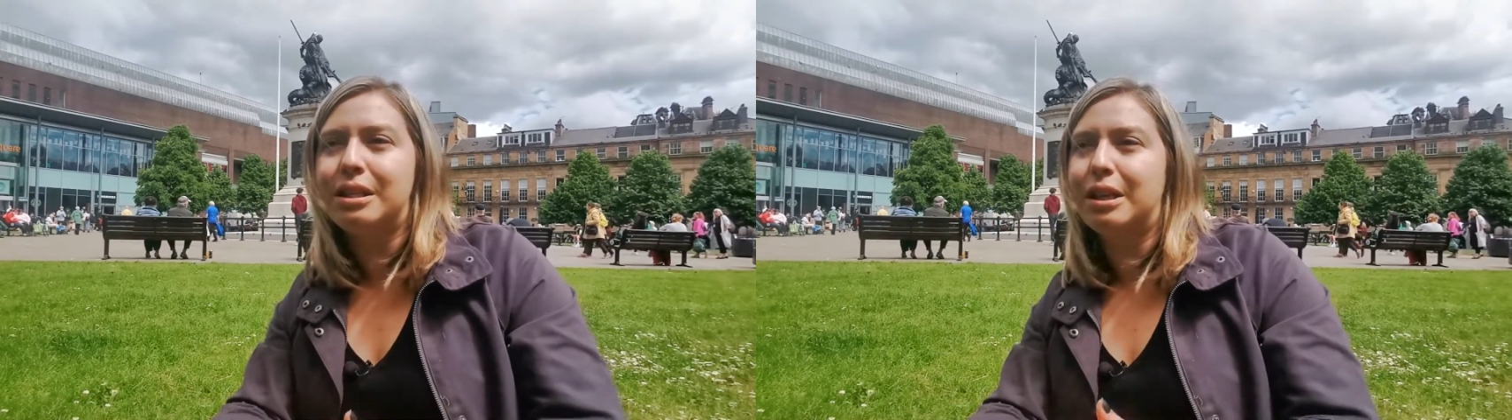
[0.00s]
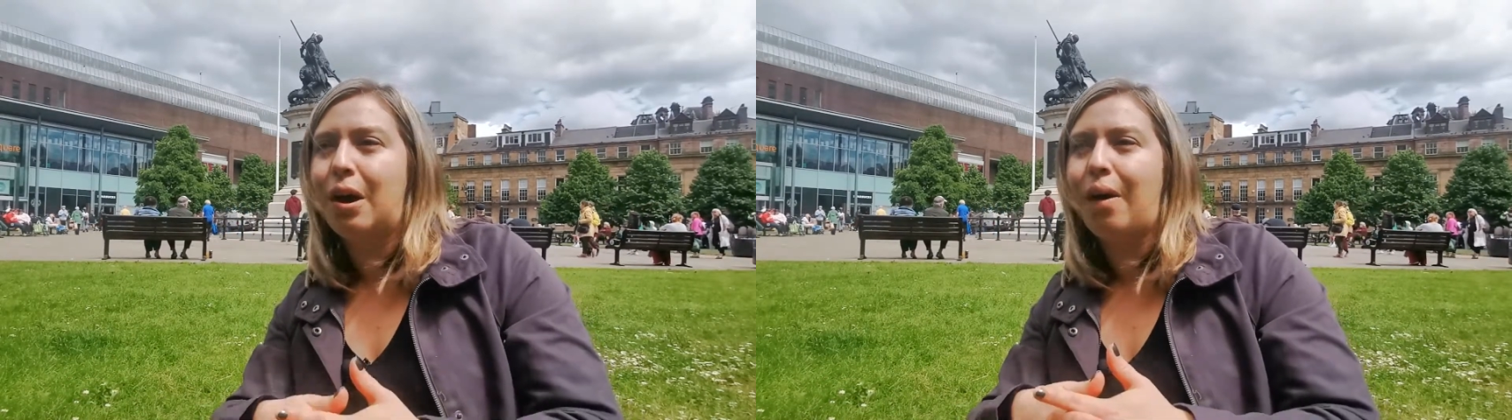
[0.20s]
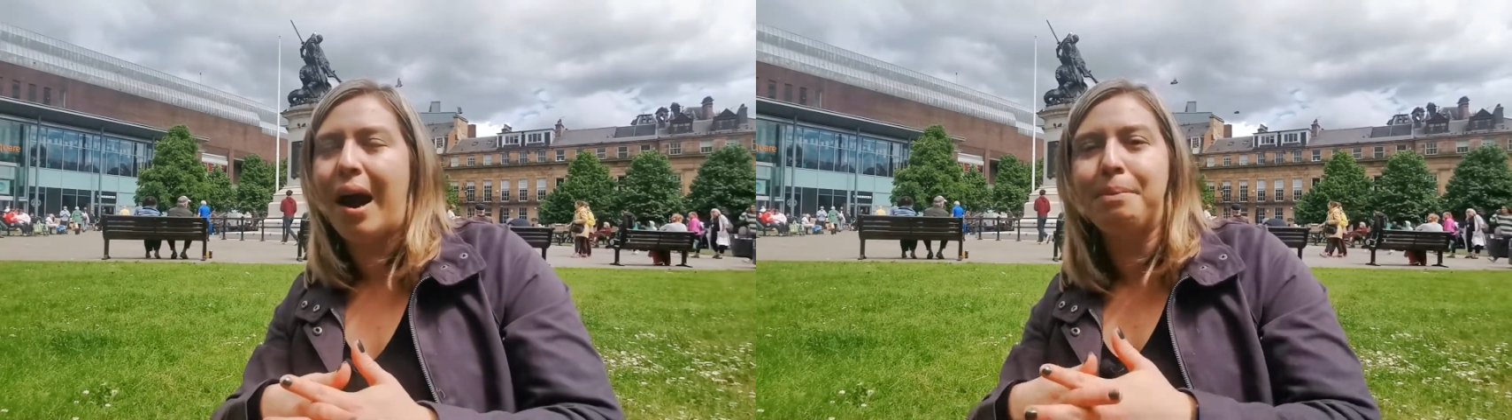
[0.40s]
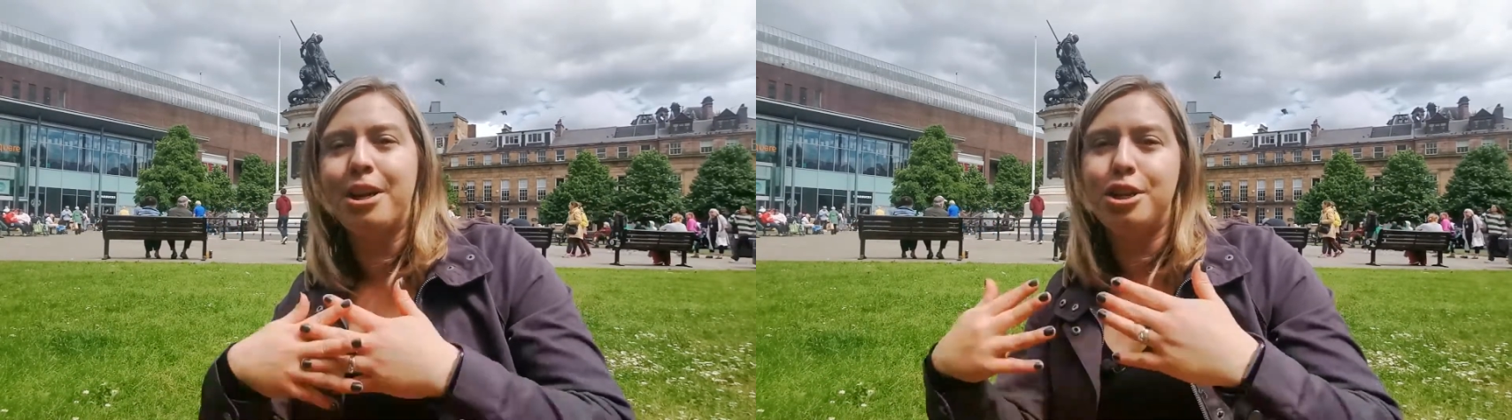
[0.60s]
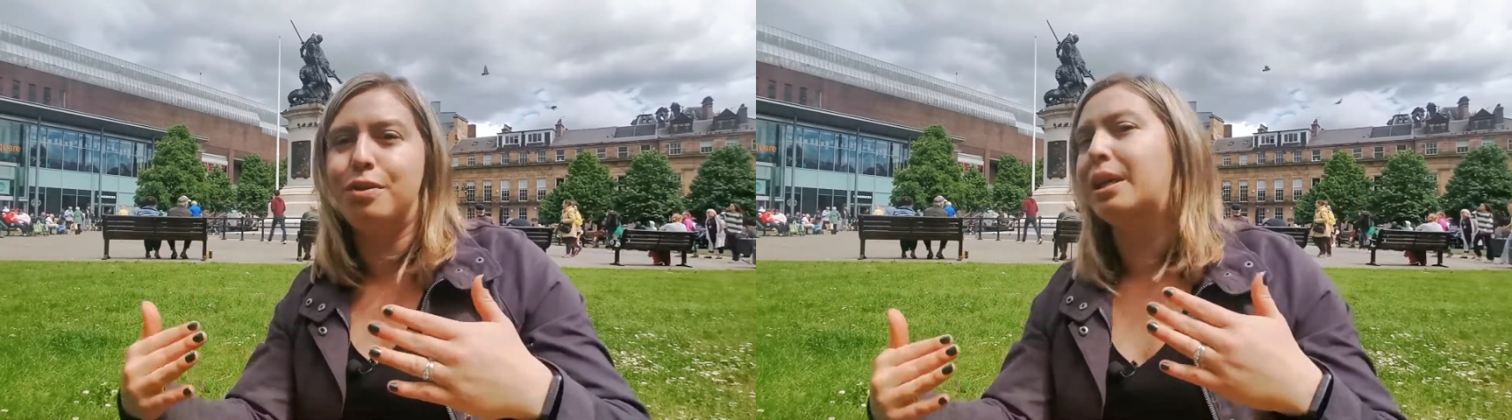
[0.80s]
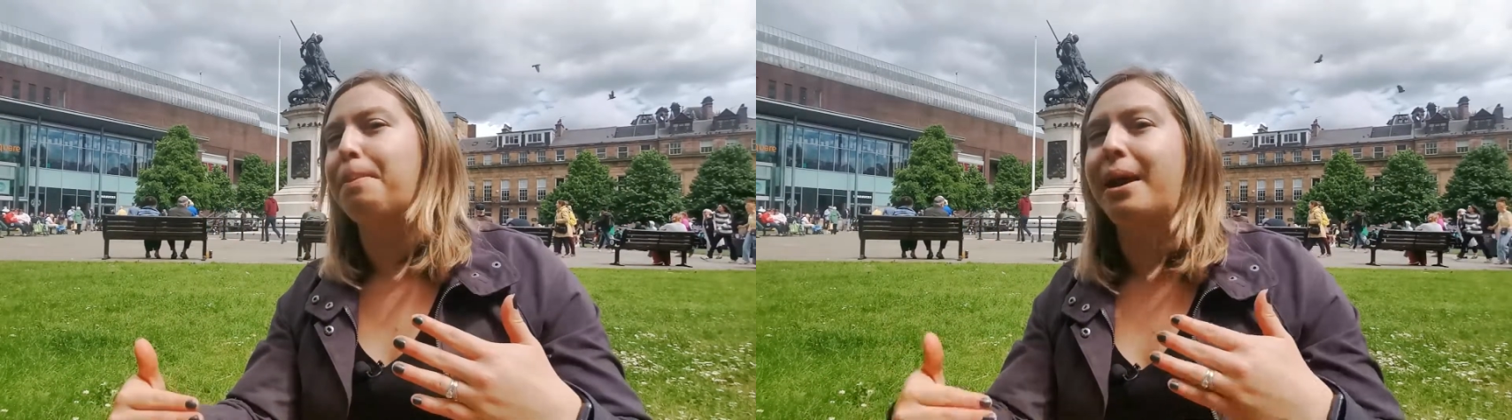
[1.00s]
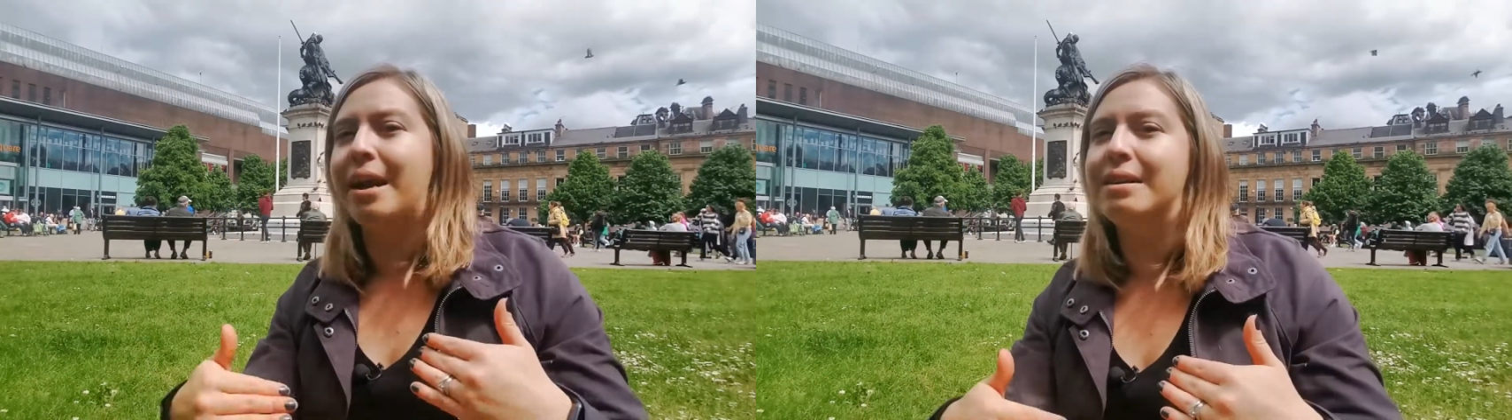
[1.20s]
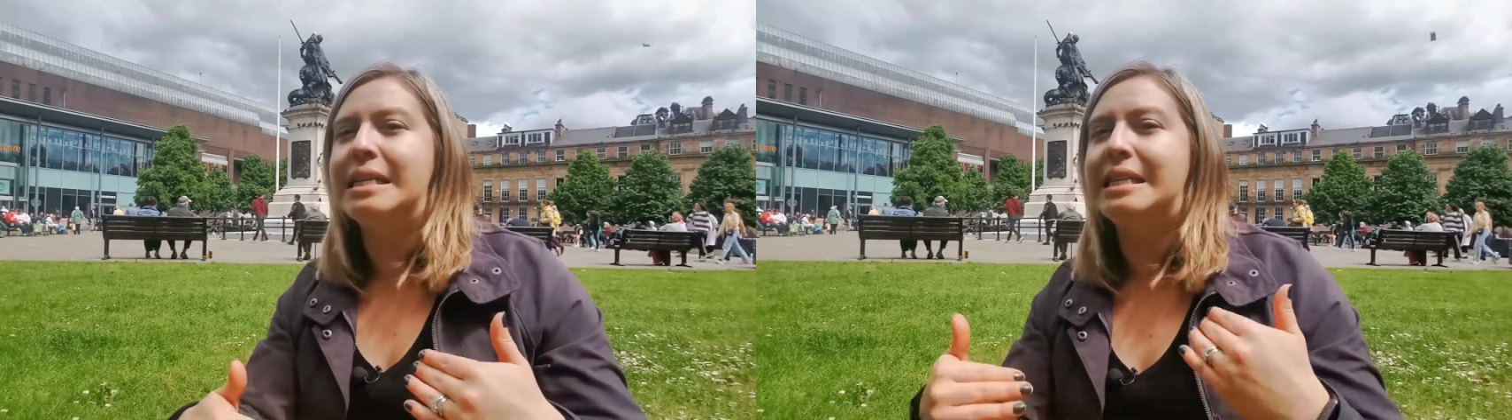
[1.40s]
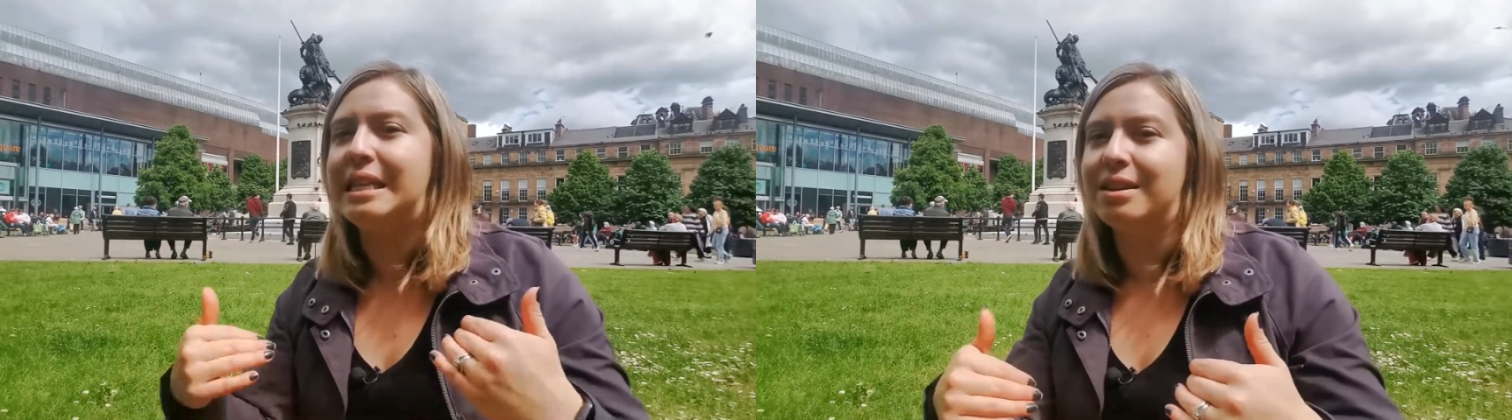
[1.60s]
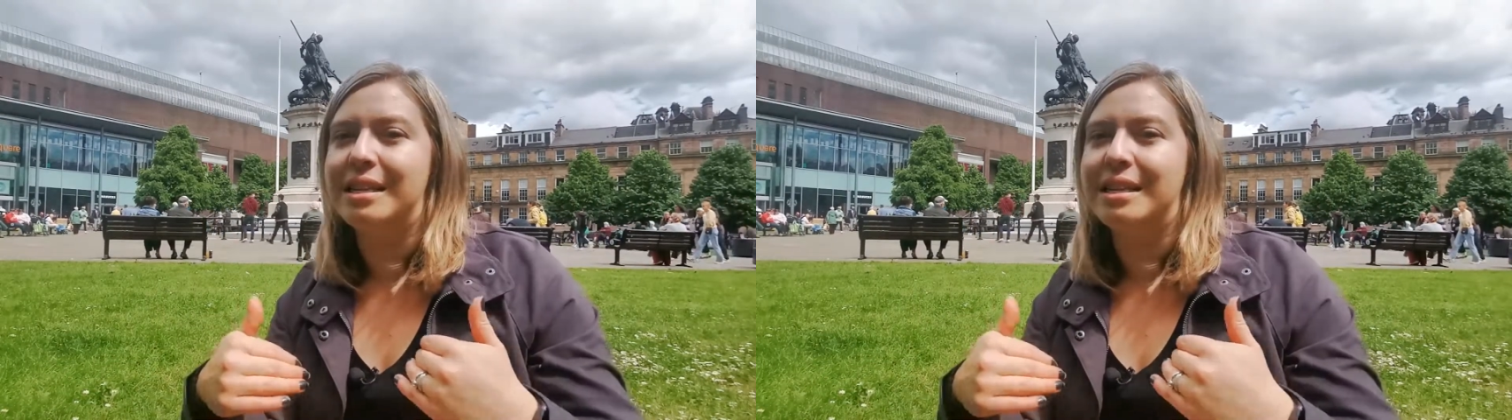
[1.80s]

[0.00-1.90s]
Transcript: so I'm gonna do a couple errands here